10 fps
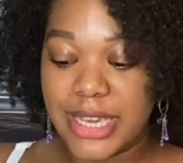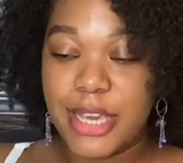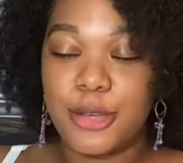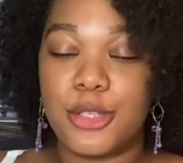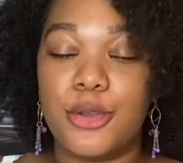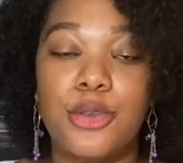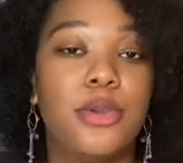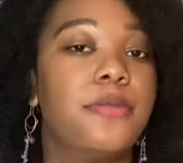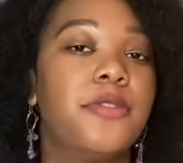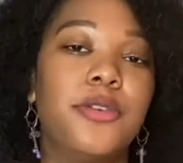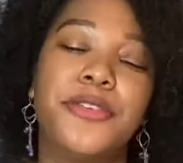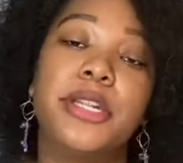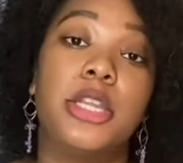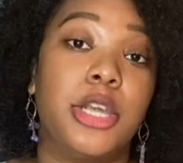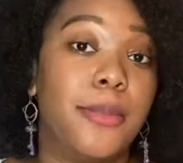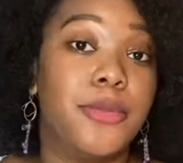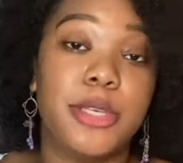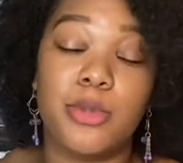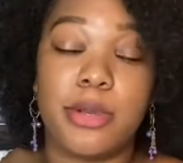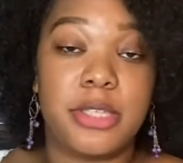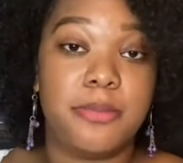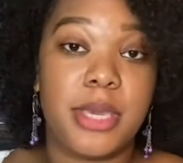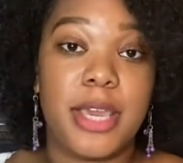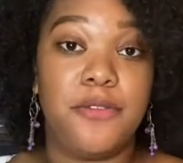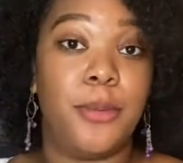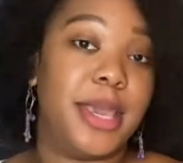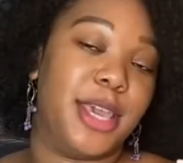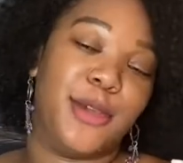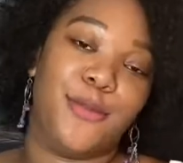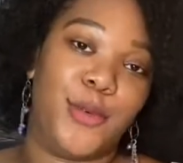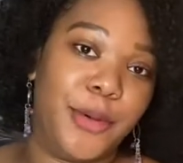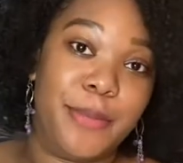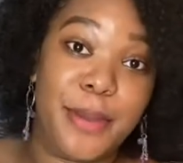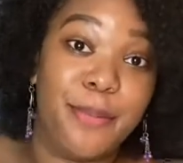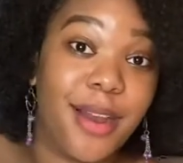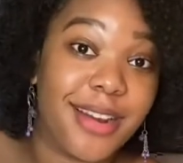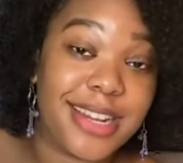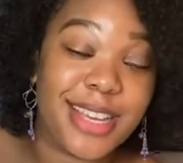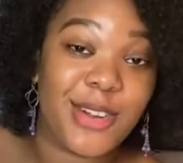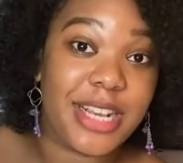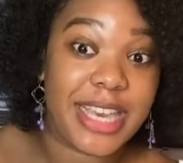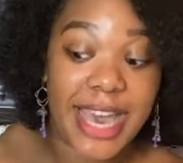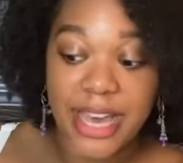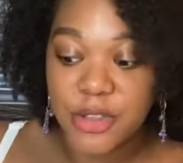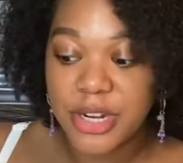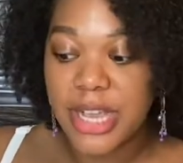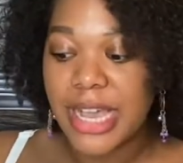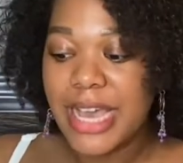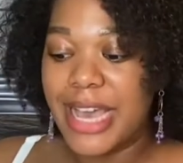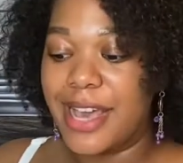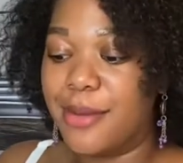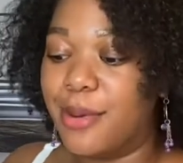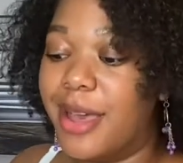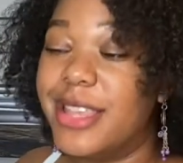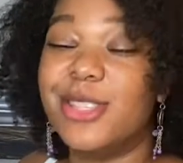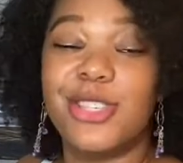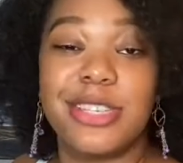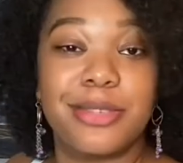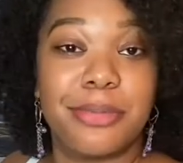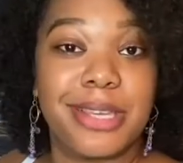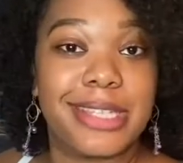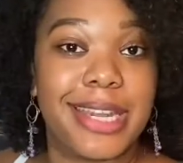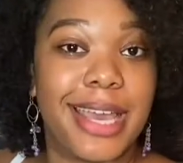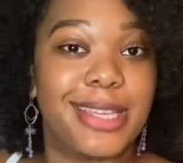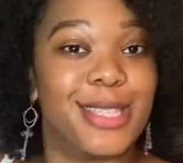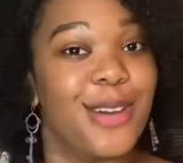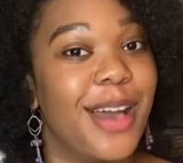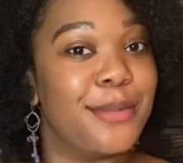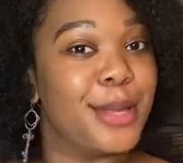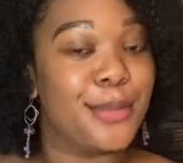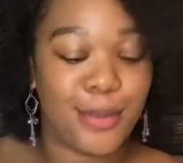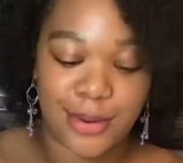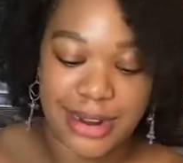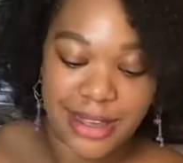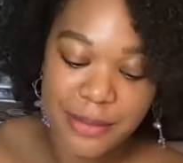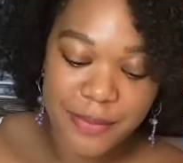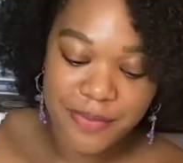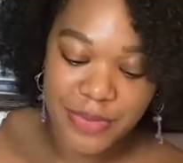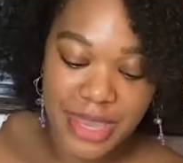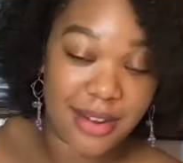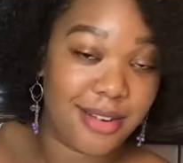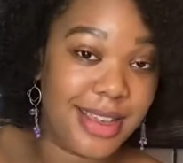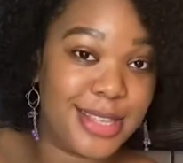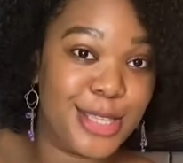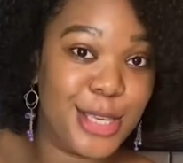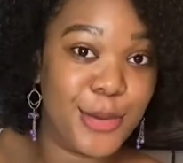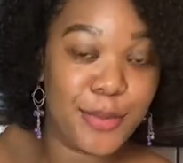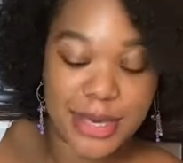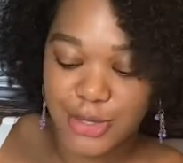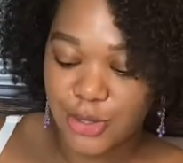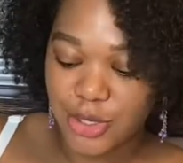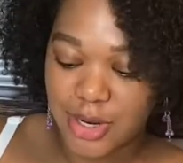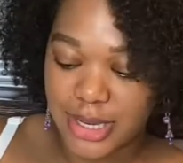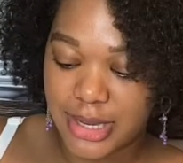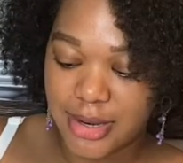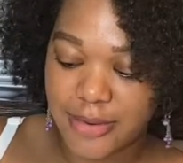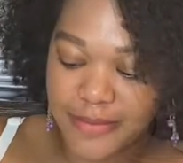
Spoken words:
So you can feel free to double this recipe if you're making it for a big party or a gathering, but it's just me today, so I'm gonna pour it up in our nice cute mason jar here.